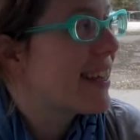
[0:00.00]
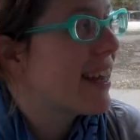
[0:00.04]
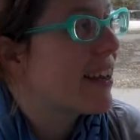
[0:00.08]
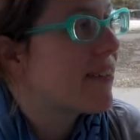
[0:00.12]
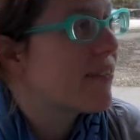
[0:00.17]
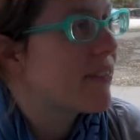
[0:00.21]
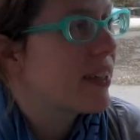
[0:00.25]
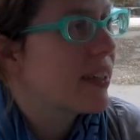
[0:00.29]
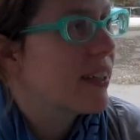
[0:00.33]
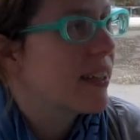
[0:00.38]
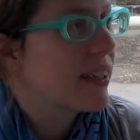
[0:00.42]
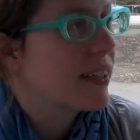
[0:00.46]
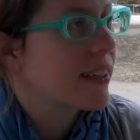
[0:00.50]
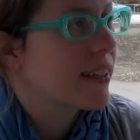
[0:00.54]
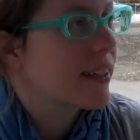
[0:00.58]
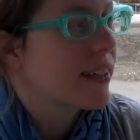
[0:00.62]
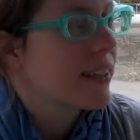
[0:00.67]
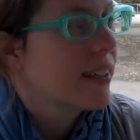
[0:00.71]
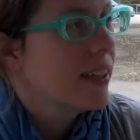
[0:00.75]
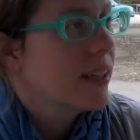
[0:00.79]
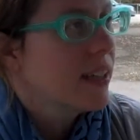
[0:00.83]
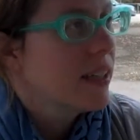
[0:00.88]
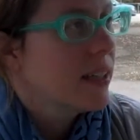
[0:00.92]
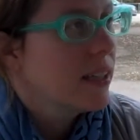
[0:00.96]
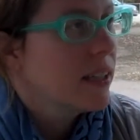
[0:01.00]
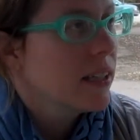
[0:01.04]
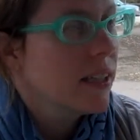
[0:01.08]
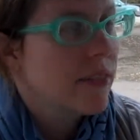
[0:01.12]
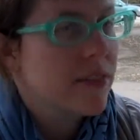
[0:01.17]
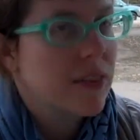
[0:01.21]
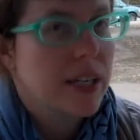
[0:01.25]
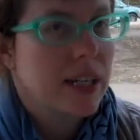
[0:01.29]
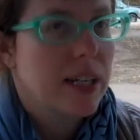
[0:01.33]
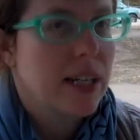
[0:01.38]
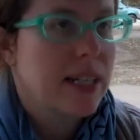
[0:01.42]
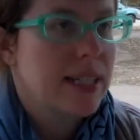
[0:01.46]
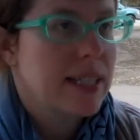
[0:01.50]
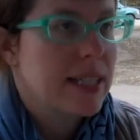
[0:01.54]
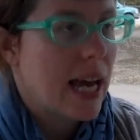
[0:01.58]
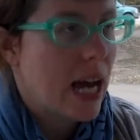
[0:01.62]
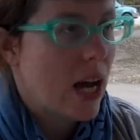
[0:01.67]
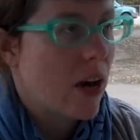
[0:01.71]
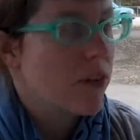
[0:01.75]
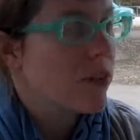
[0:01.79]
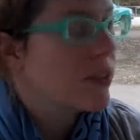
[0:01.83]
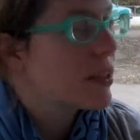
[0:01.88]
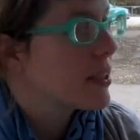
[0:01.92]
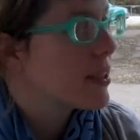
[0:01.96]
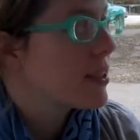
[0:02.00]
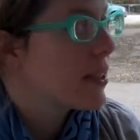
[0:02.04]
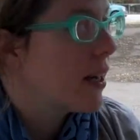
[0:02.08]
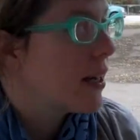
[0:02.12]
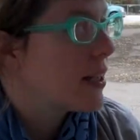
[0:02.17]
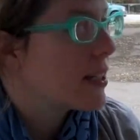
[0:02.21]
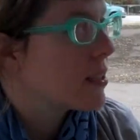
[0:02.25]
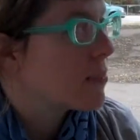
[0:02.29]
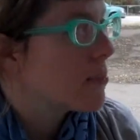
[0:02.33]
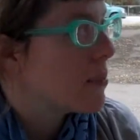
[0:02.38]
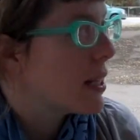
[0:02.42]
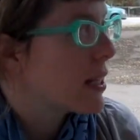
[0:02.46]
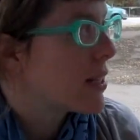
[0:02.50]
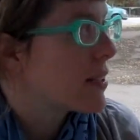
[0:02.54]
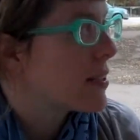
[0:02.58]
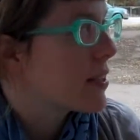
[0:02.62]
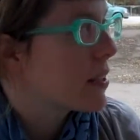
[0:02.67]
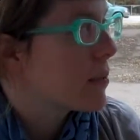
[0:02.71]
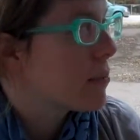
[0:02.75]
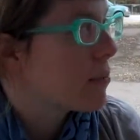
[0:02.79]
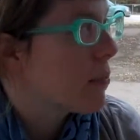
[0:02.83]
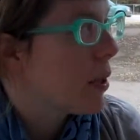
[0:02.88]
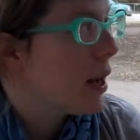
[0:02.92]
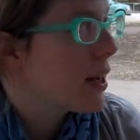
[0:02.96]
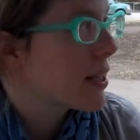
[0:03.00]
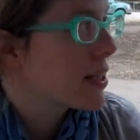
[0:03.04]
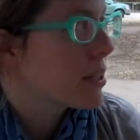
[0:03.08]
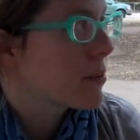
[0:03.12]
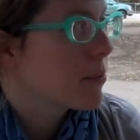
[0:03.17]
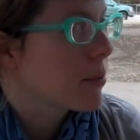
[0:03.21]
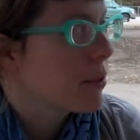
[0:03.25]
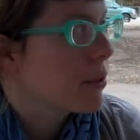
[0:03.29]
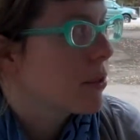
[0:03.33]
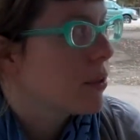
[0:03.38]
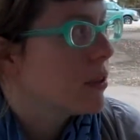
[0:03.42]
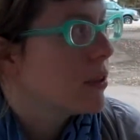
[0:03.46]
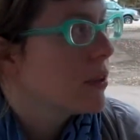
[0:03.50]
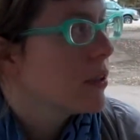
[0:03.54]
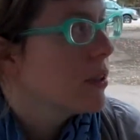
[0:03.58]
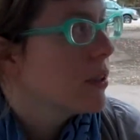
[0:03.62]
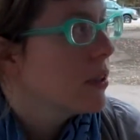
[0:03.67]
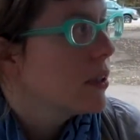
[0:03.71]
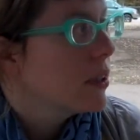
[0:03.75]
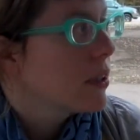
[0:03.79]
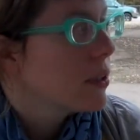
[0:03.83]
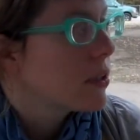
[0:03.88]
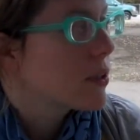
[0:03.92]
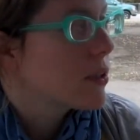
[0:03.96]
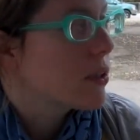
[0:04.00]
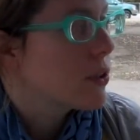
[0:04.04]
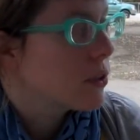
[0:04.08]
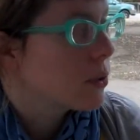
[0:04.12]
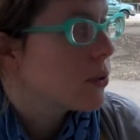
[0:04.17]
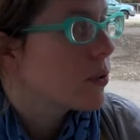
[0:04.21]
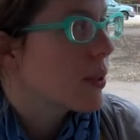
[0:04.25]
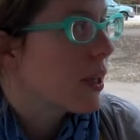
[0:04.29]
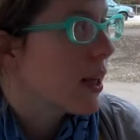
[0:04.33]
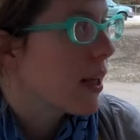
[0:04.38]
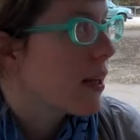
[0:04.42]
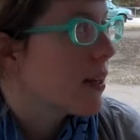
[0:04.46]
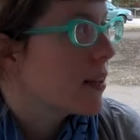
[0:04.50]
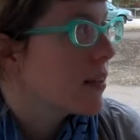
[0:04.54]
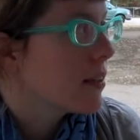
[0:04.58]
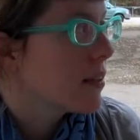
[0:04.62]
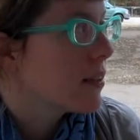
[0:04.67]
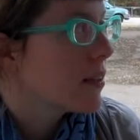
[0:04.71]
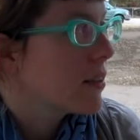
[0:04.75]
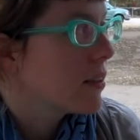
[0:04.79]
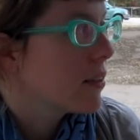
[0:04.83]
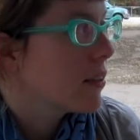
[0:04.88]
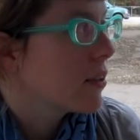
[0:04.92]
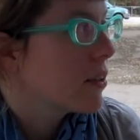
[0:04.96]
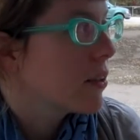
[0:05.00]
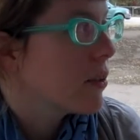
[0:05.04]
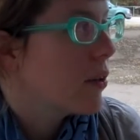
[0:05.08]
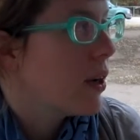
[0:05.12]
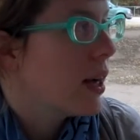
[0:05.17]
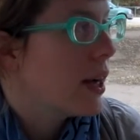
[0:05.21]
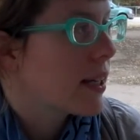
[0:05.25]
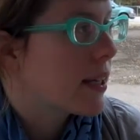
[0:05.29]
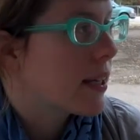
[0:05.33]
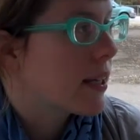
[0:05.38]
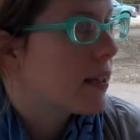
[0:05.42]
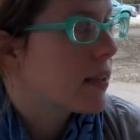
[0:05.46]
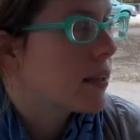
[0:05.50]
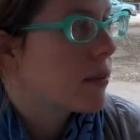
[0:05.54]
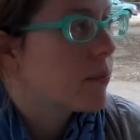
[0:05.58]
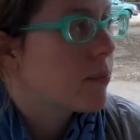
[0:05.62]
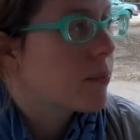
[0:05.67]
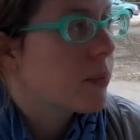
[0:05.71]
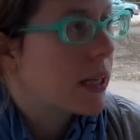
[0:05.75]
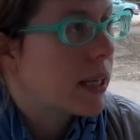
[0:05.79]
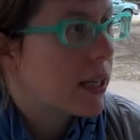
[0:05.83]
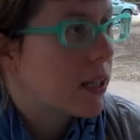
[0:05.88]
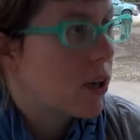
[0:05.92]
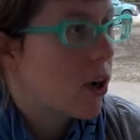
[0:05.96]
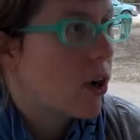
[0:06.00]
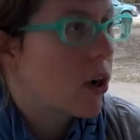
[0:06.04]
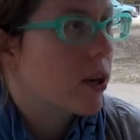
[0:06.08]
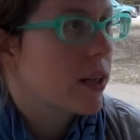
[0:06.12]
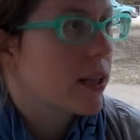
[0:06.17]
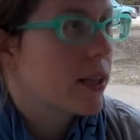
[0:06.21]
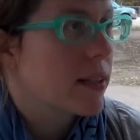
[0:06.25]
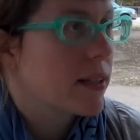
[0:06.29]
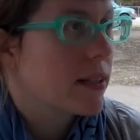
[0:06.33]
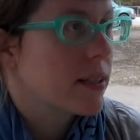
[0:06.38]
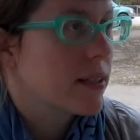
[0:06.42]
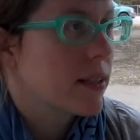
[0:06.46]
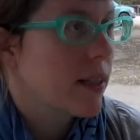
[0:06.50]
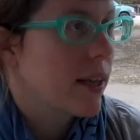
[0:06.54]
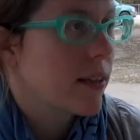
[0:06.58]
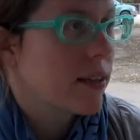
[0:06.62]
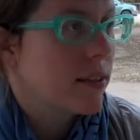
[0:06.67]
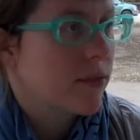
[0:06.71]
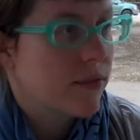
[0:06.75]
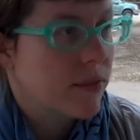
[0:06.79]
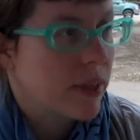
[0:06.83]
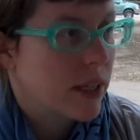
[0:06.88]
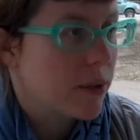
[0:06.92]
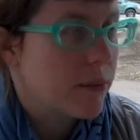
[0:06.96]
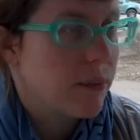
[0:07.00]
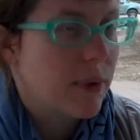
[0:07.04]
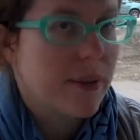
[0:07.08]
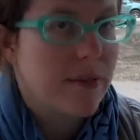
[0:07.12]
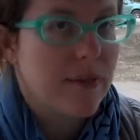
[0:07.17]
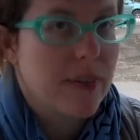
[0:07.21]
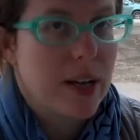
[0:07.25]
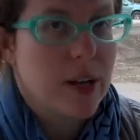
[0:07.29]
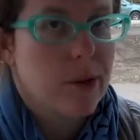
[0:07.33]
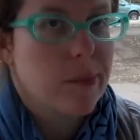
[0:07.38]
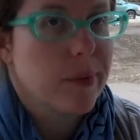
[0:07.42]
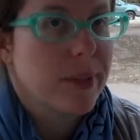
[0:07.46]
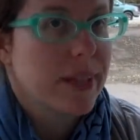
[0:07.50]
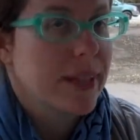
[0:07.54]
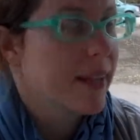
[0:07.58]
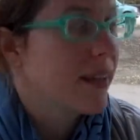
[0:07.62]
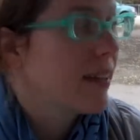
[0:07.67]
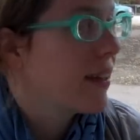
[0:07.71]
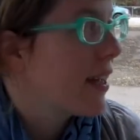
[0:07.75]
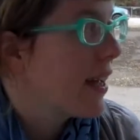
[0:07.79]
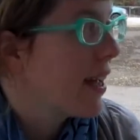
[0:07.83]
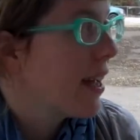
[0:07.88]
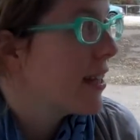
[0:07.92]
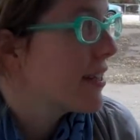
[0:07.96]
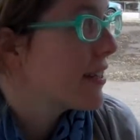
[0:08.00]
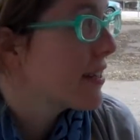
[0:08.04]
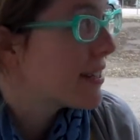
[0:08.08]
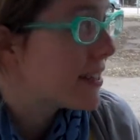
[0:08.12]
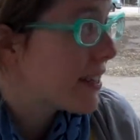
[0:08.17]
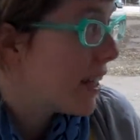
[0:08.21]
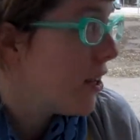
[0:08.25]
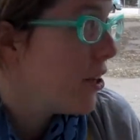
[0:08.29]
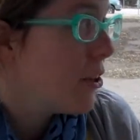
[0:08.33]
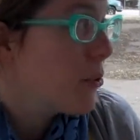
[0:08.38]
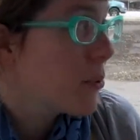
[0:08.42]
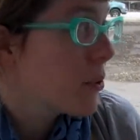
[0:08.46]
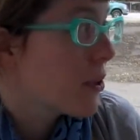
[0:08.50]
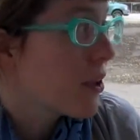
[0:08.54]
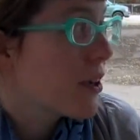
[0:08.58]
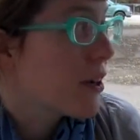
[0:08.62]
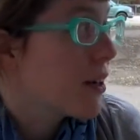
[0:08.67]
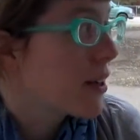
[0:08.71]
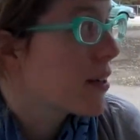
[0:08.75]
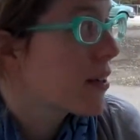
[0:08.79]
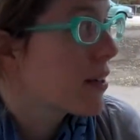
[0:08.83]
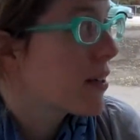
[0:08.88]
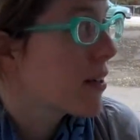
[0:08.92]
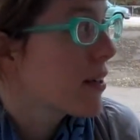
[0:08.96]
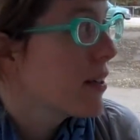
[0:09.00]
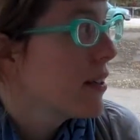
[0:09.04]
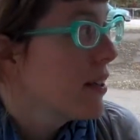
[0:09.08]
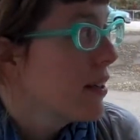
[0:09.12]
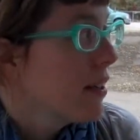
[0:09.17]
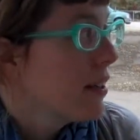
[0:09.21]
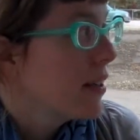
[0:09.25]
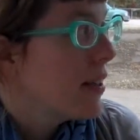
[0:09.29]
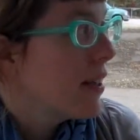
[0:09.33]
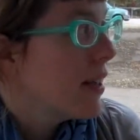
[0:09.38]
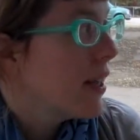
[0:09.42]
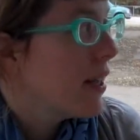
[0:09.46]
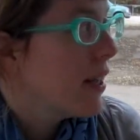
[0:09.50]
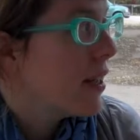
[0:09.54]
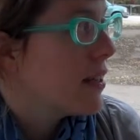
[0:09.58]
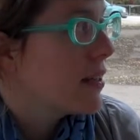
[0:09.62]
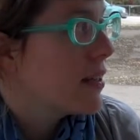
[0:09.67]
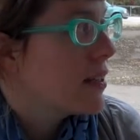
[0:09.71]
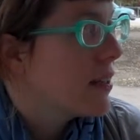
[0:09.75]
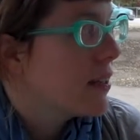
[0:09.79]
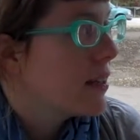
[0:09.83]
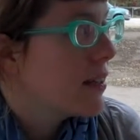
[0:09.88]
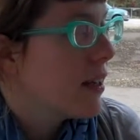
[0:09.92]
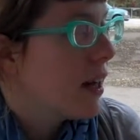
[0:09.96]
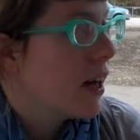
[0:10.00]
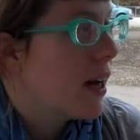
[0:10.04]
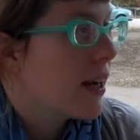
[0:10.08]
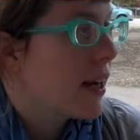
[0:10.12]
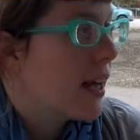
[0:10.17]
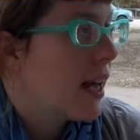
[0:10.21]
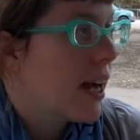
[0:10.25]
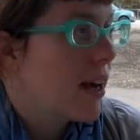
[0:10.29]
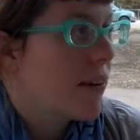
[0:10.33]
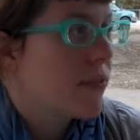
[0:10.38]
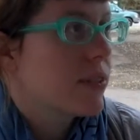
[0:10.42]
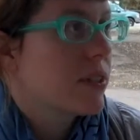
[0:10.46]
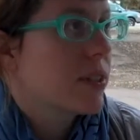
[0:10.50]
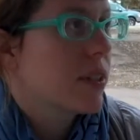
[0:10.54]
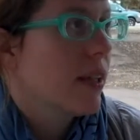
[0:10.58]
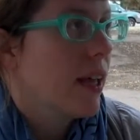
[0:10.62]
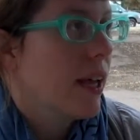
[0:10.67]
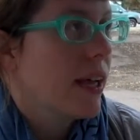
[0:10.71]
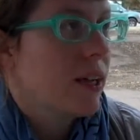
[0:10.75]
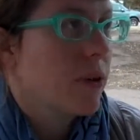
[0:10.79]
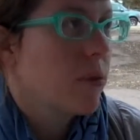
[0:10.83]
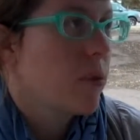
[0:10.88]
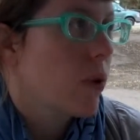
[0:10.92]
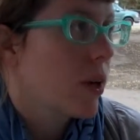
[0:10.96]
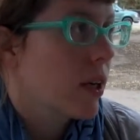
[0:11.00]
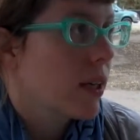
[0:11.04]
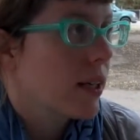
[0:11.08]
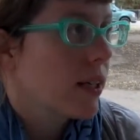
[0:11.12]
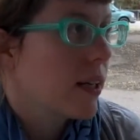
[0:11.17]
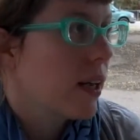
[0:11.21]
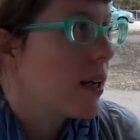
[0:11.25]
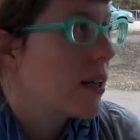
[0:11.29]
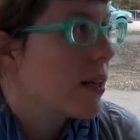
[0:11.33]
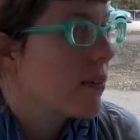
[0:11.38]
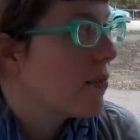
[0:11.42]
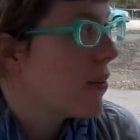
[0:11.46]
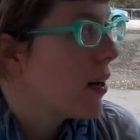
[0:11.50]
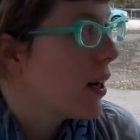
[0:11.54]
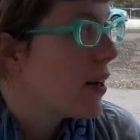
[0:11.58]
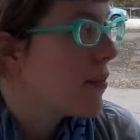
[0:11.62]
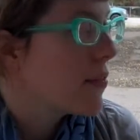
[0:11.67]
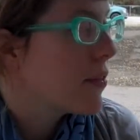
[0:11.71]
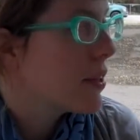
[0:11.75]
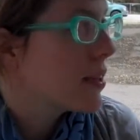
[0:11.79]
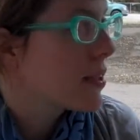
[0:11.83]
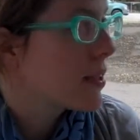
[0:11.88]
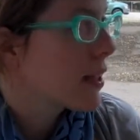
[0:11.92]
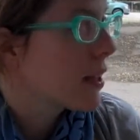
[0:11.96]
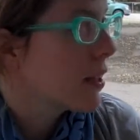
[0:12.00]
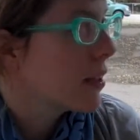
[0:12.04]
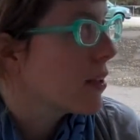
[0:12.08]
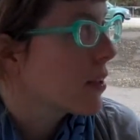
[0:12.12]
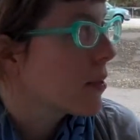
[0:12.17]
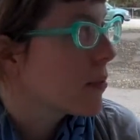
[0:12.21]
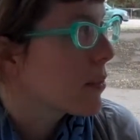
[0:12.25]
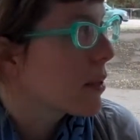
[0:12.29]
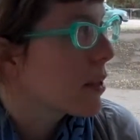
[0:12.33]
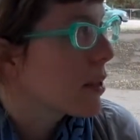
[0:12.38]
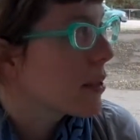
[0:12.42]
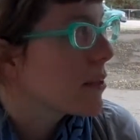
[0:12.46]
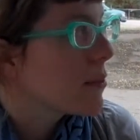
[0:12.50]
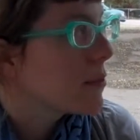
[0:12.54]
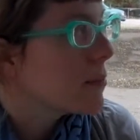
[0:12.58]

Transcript: And I feel like living in a town this size makes it possible to do that. You know, I can be an artist and feed my family and sell work and not have to like work a 9-to-5 that's killing me.